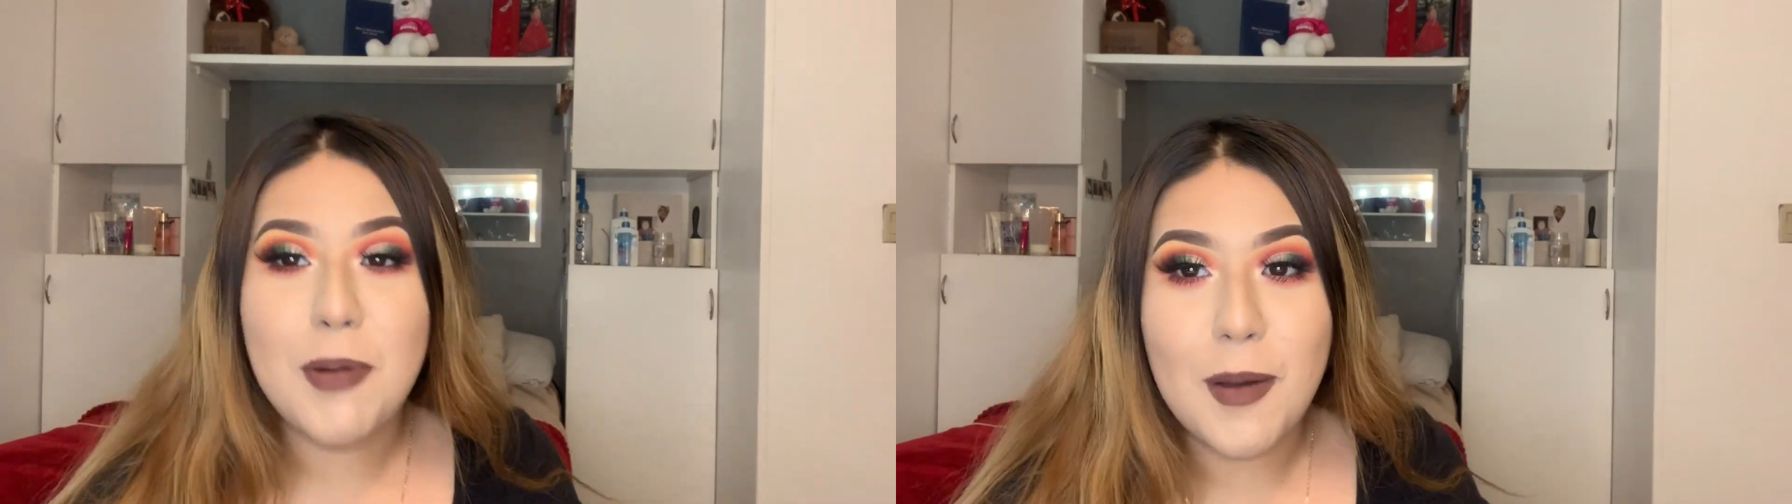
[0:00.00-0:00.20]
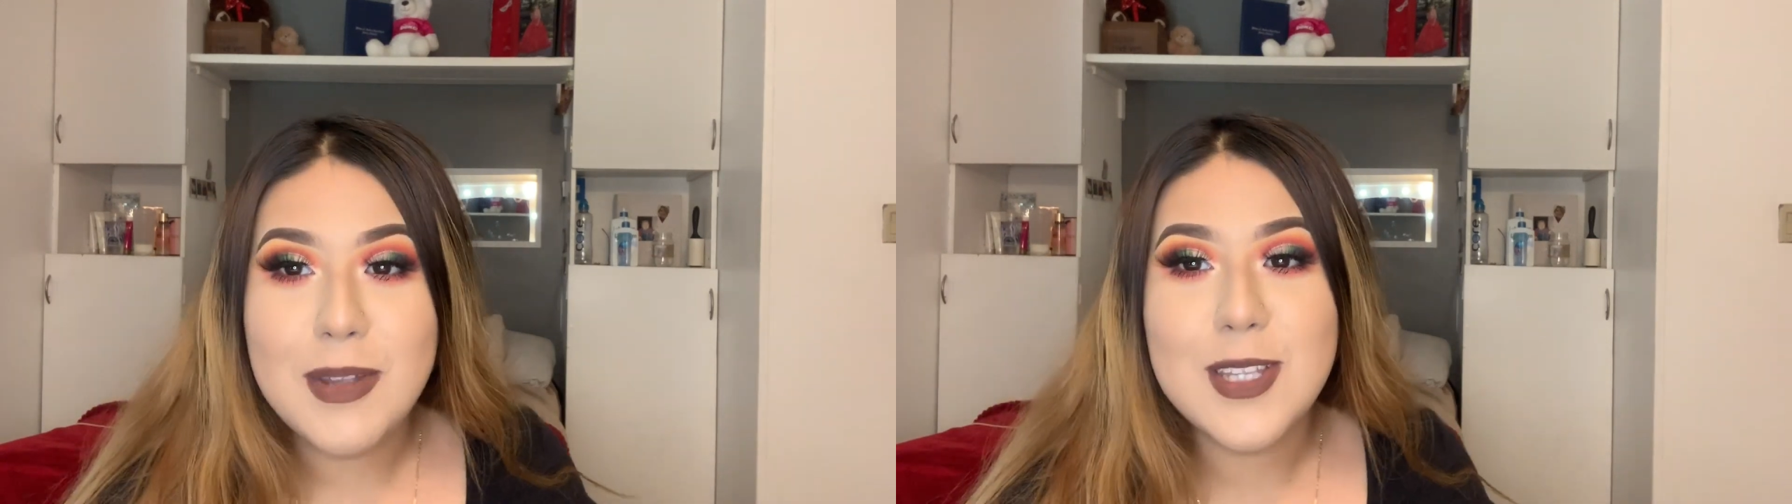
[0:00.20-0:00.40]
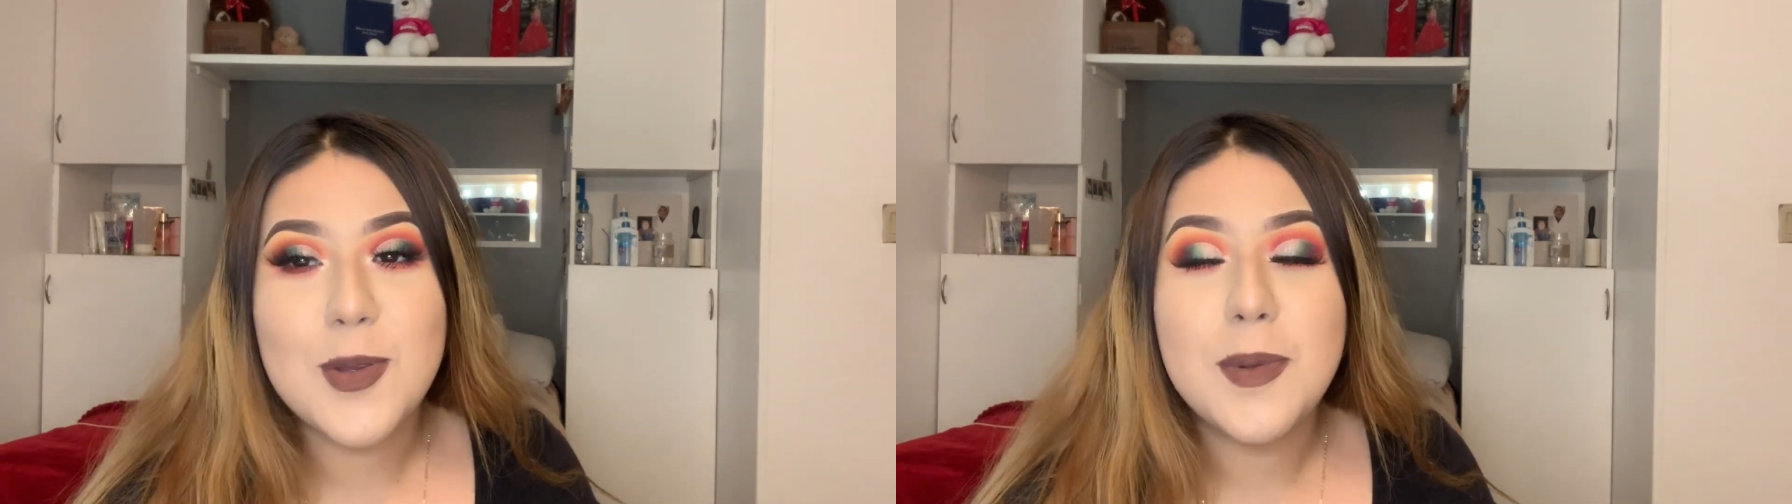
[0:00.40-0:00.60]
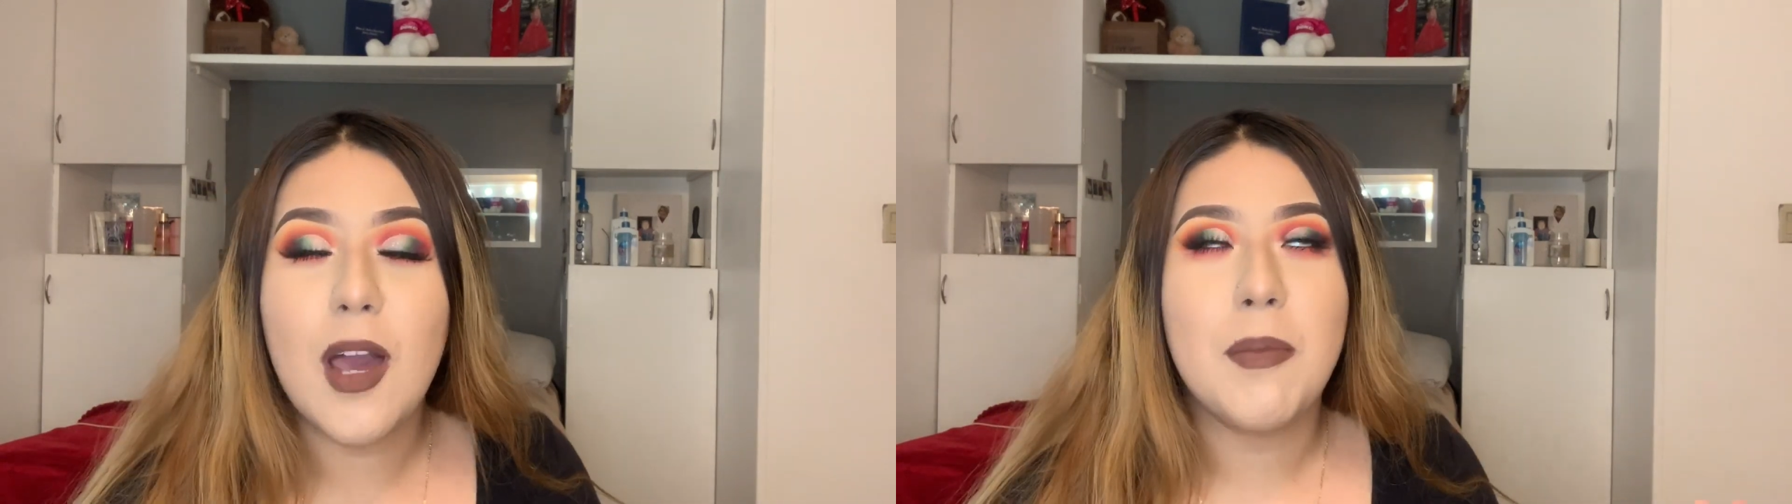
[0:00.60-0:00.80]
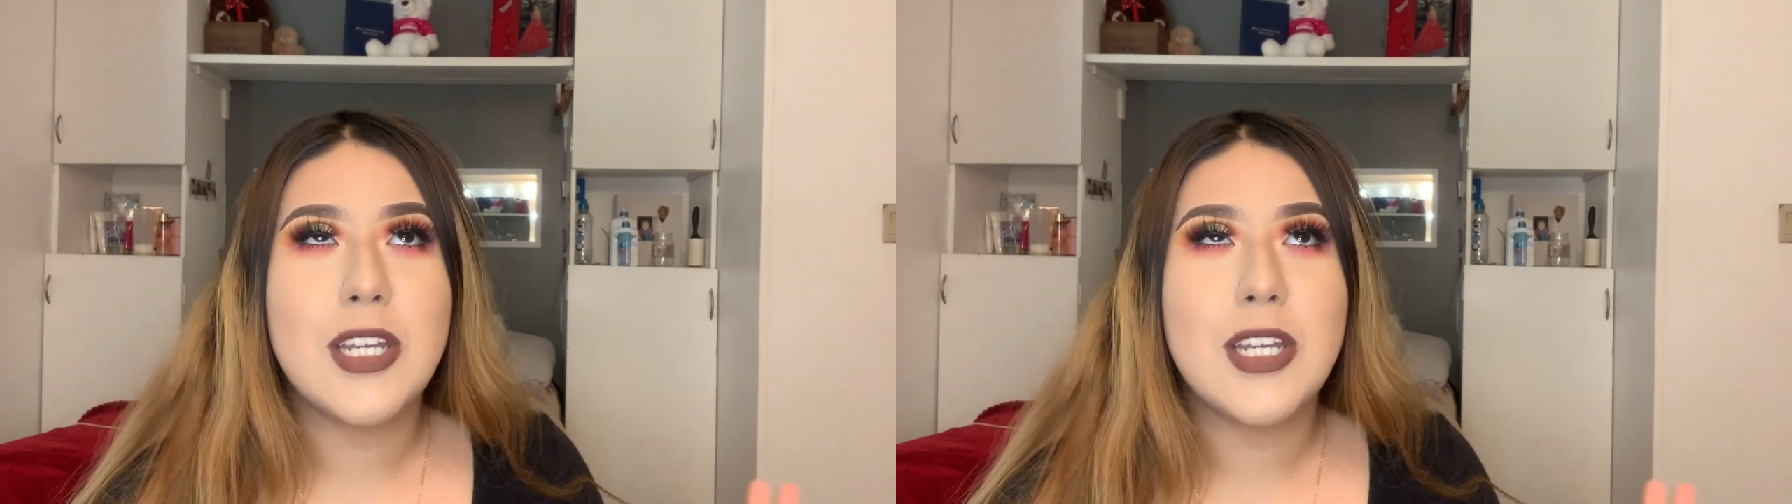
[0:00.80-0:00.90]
promise to be on